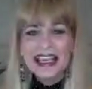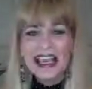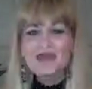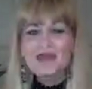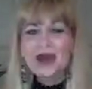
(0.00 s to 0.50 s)

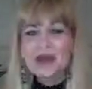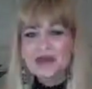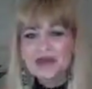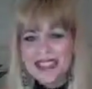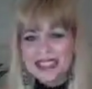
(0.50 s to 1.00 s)
And part of the
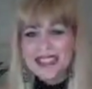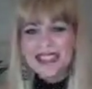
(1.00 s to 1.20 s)
reason